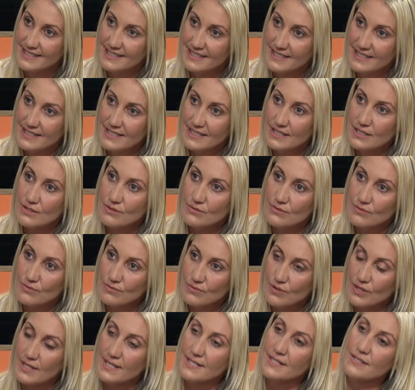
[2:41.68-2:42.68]
your products from?
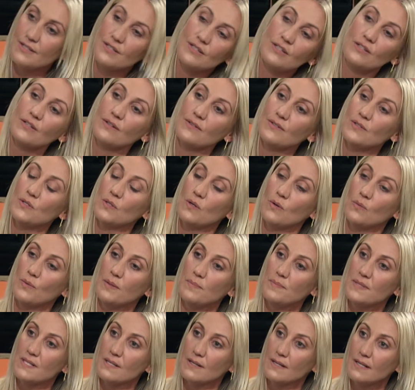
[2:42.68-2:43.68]
Right, so you can go onto our
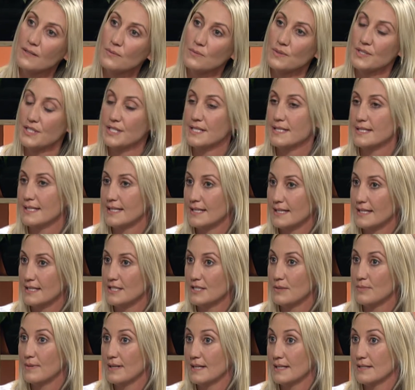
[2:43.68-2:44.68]
website, which is
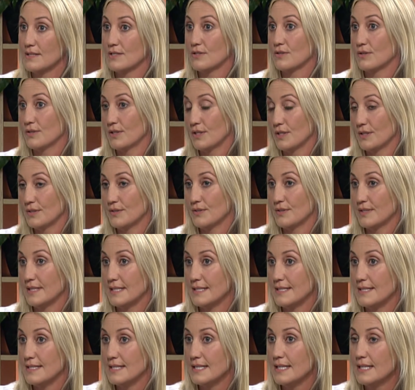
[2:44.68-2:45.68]

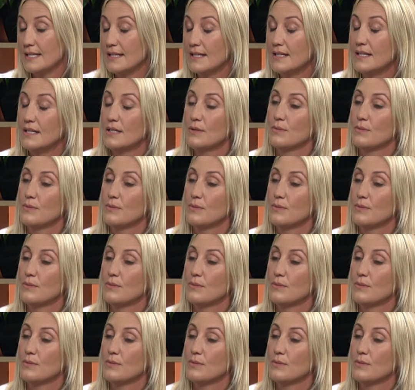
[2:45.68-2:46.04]
nrgplus.co.nz.